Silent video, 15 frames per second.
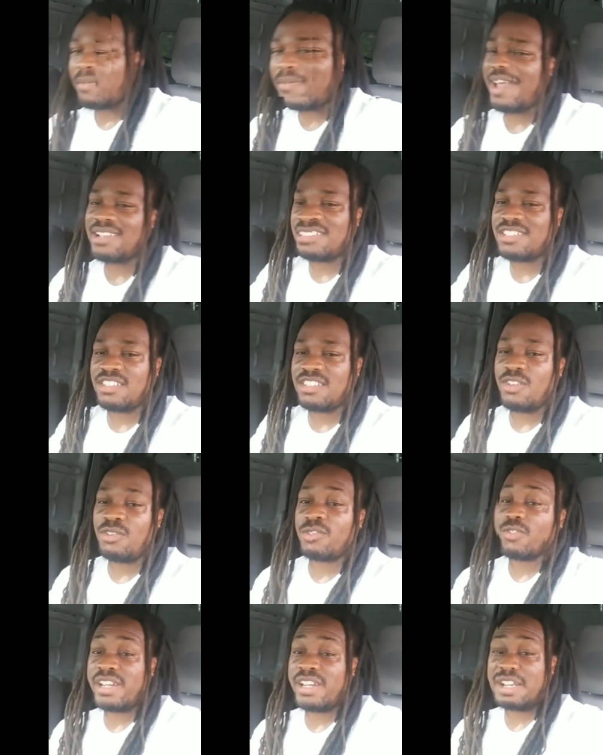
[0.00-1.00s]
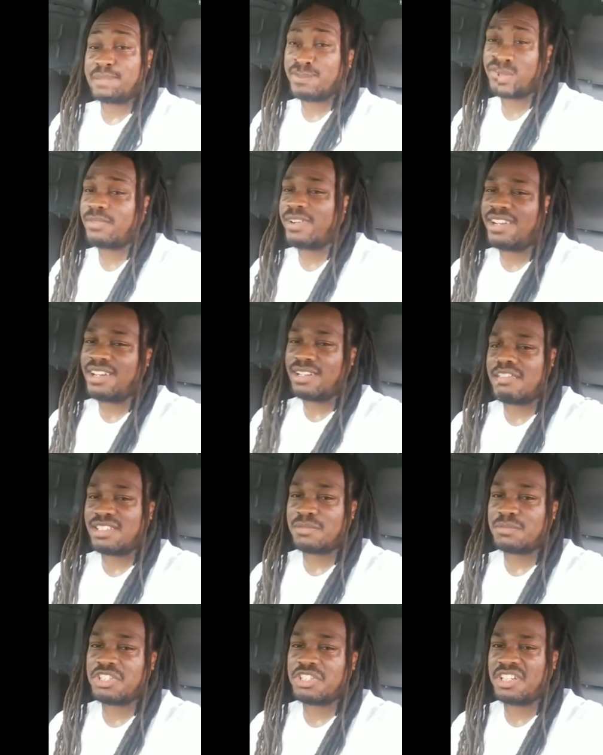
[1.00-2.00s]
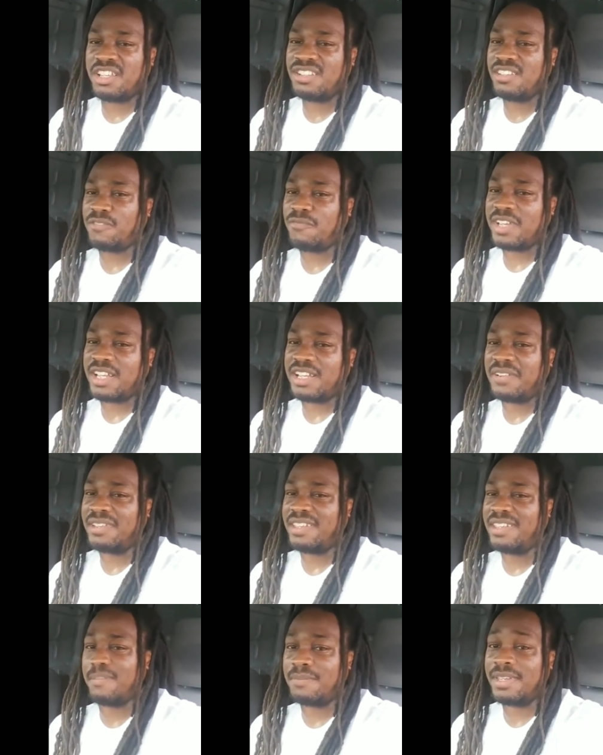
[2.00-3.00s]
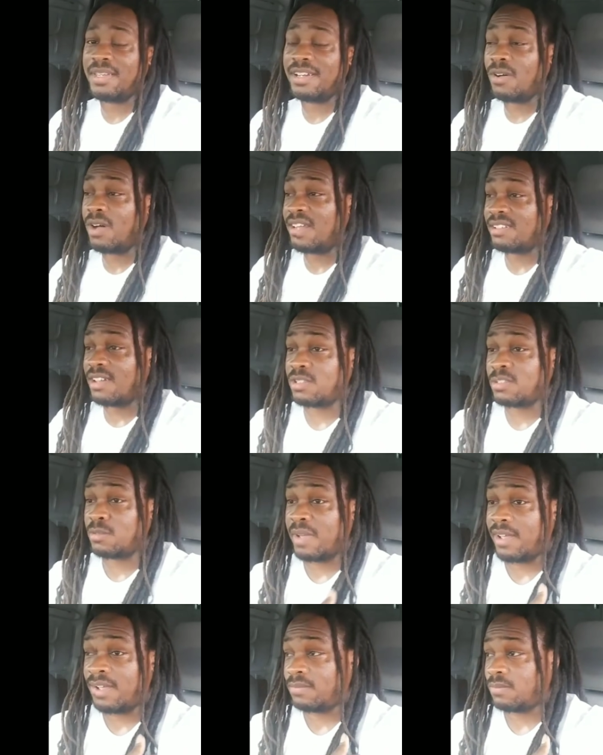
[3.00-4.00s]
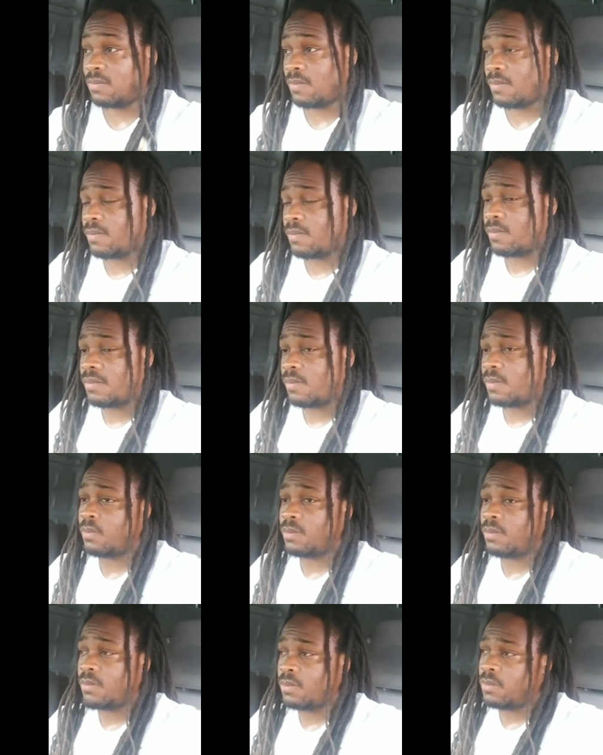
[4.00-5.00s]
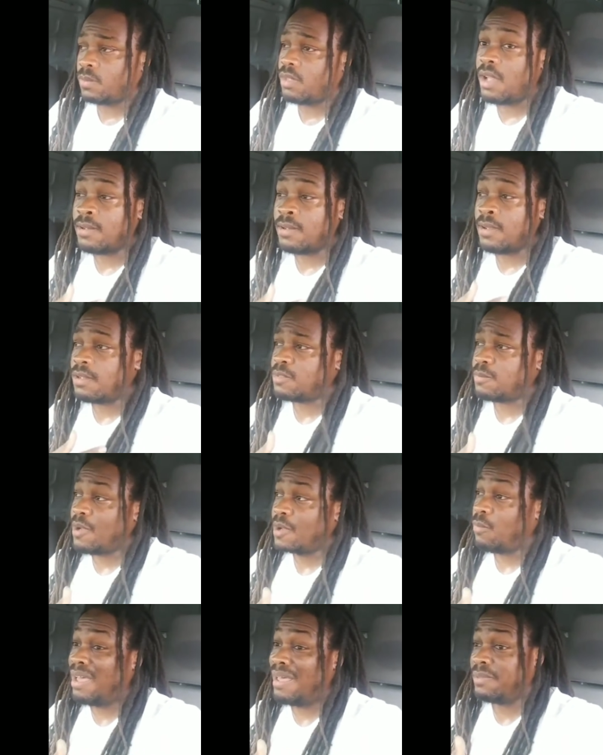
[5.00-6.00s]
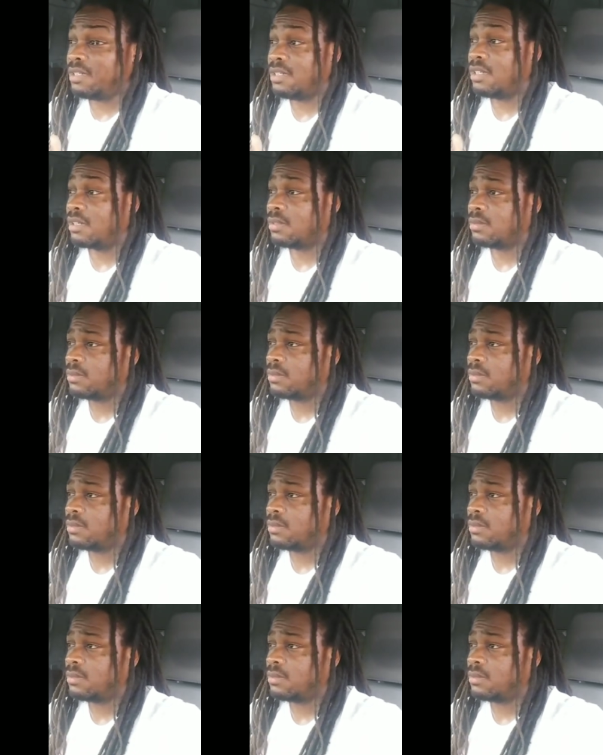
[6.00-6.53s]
imagine you Green Beret or some shit and your fellow hitman. Oh, I lost my I lost my weapon though.